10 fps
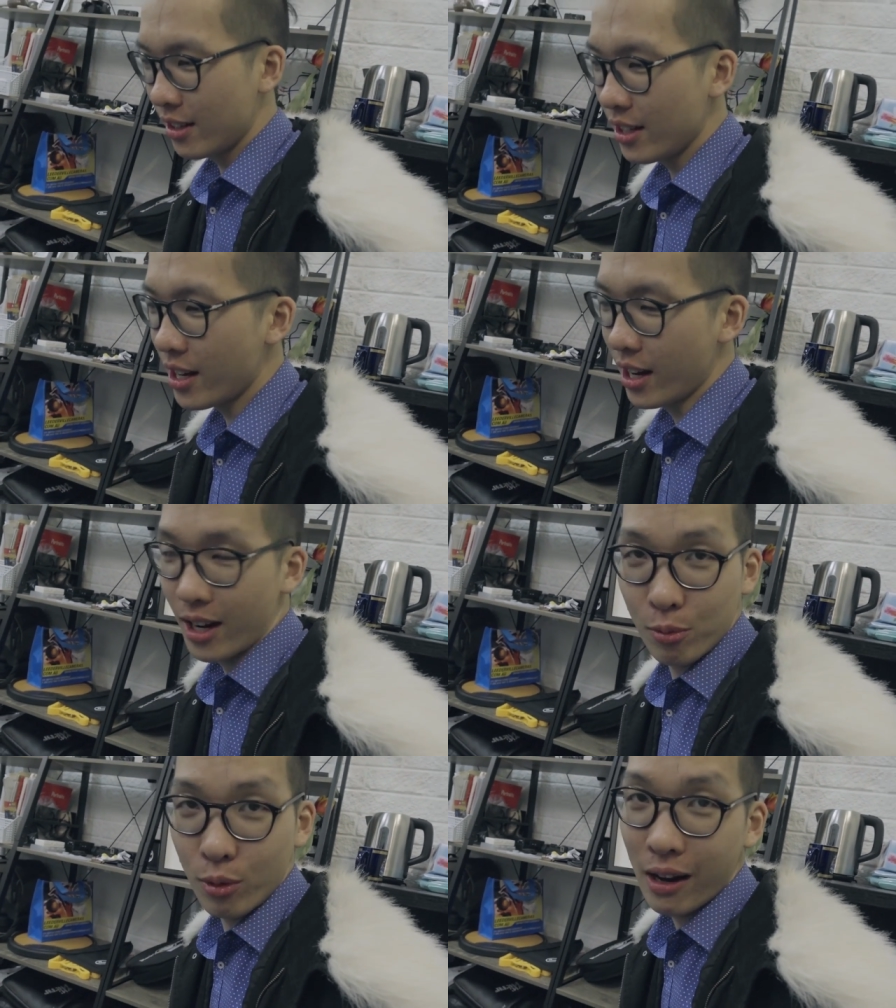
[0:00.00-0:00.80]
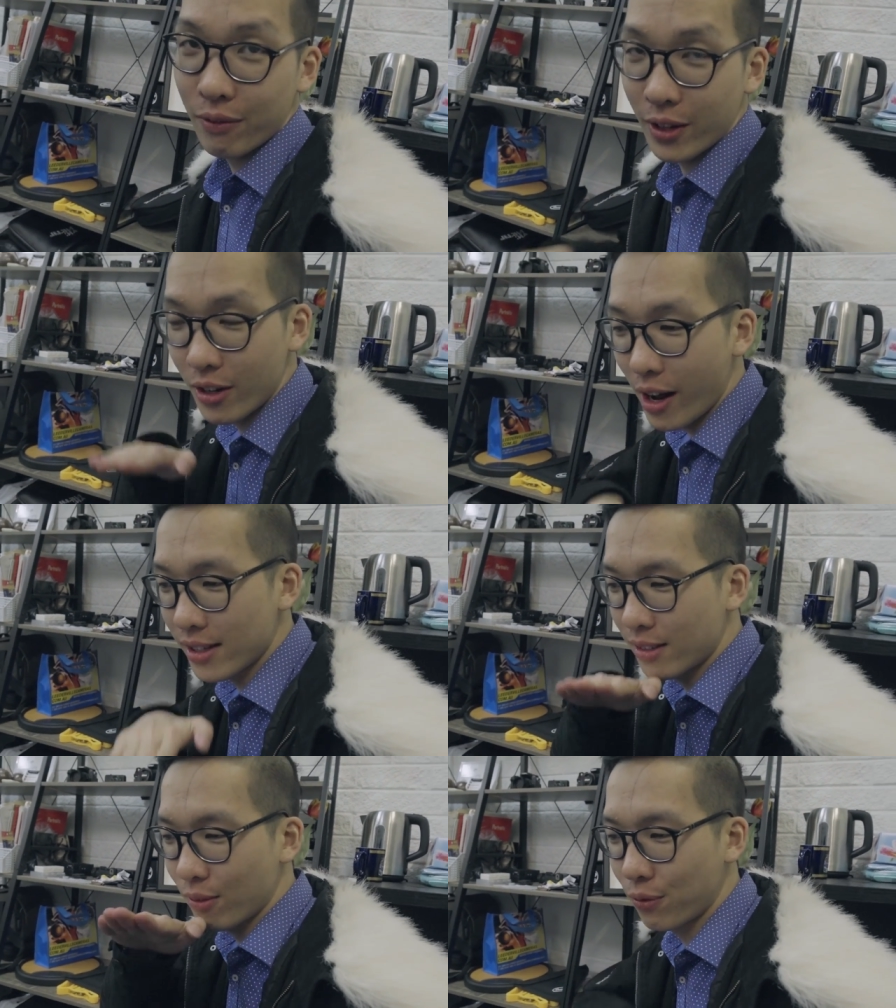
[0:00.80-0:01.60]
yeah, we'll have a
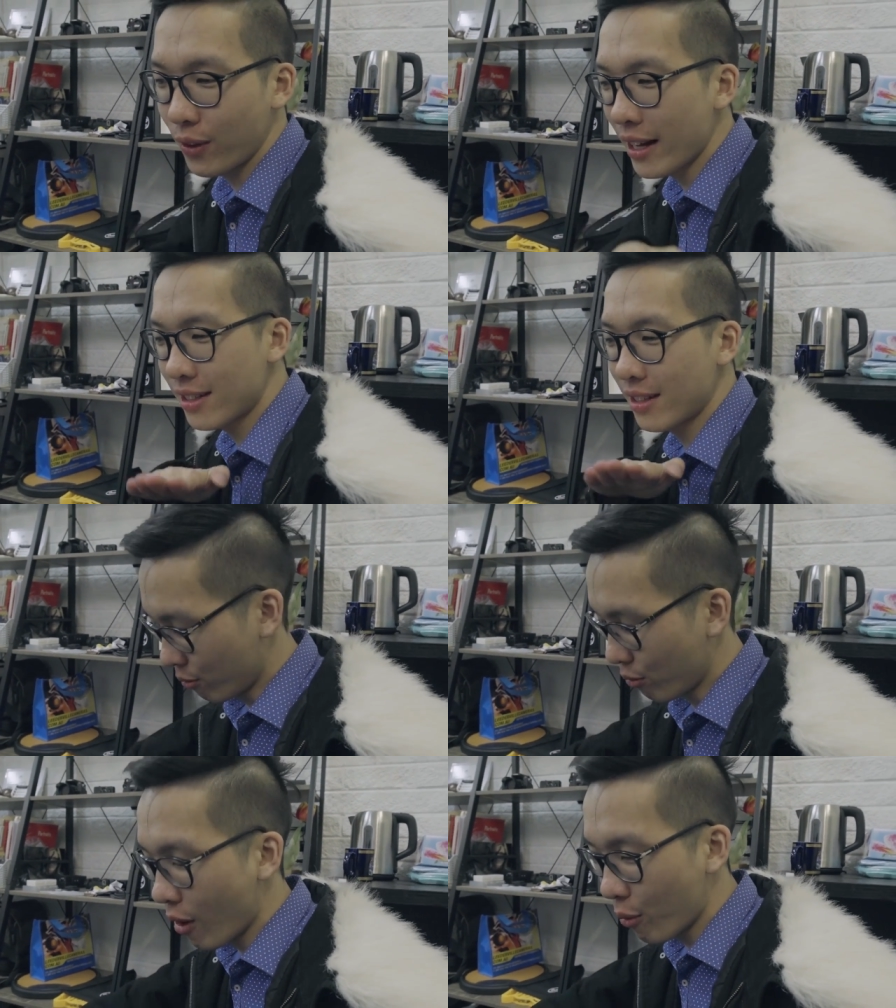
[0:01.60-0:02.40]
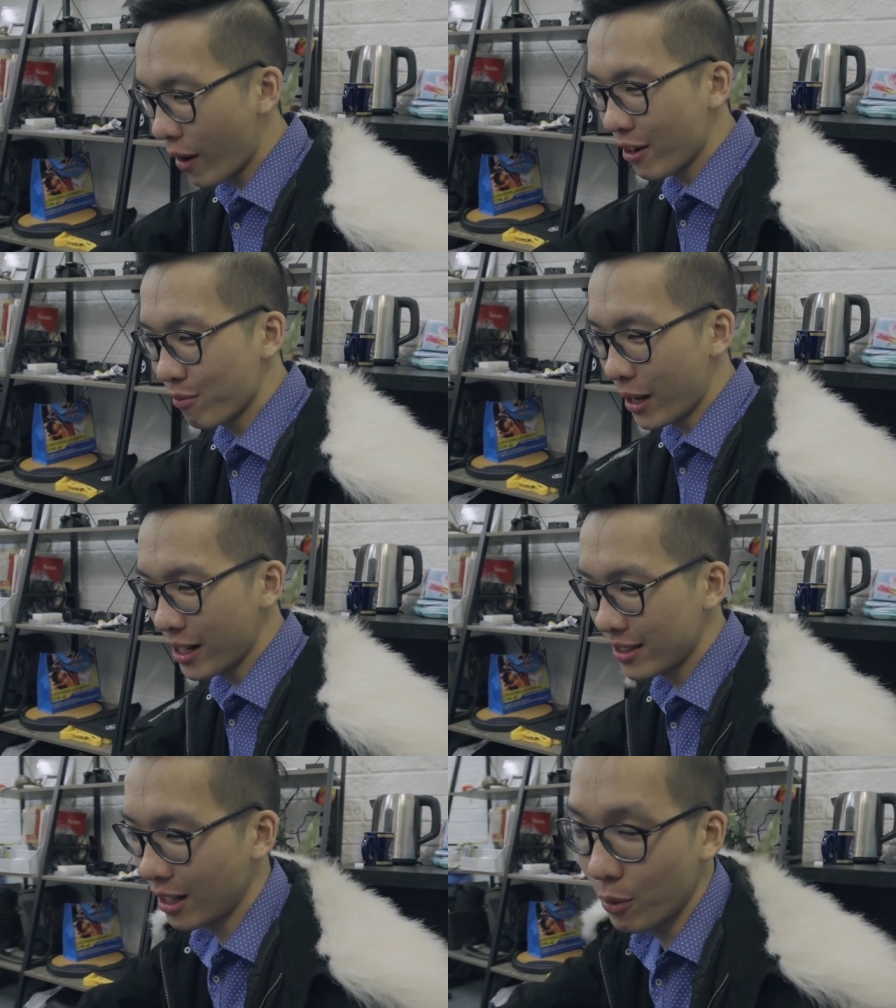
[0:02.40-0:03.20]
nice flat array of
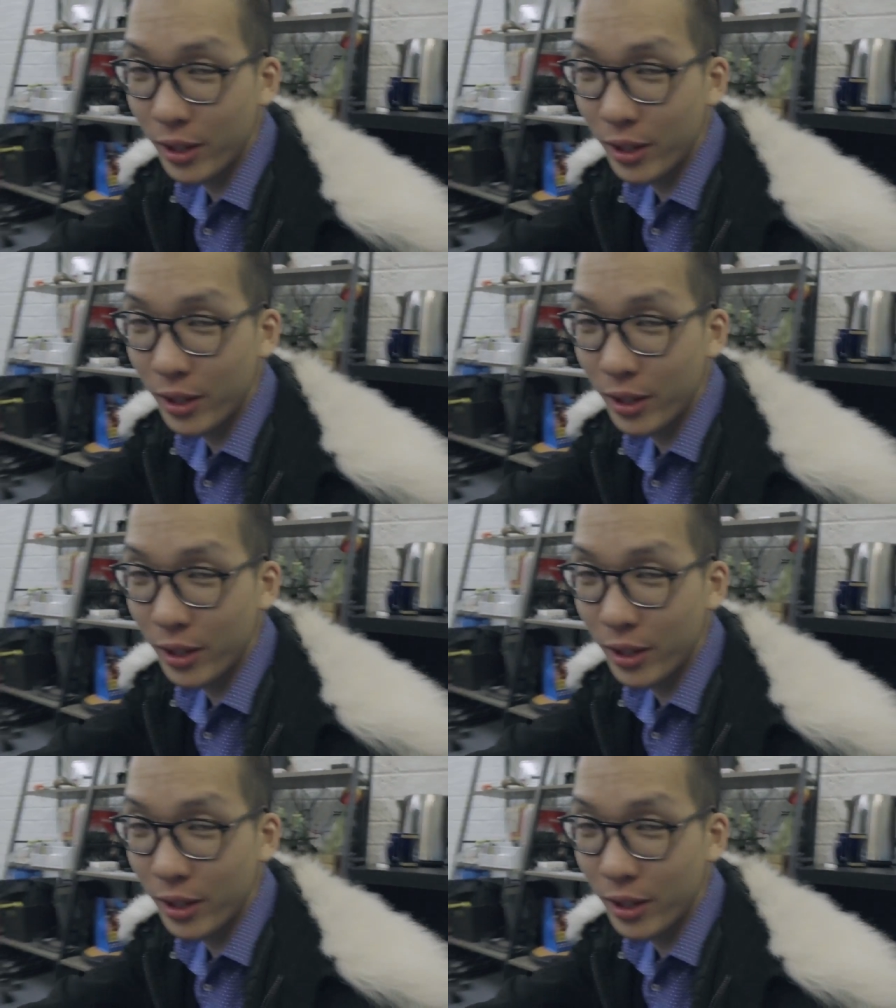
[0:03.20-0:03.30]
mallets and